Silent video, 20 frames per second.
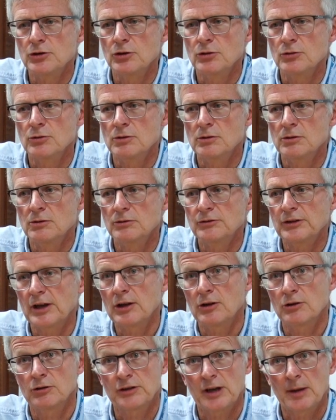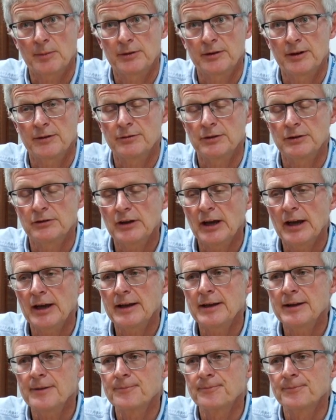You take your tablet every
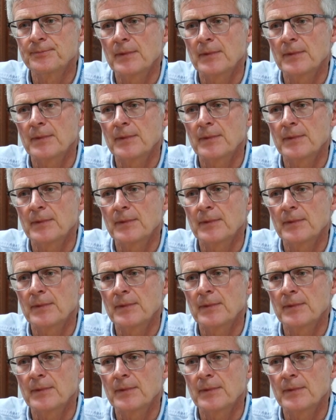day,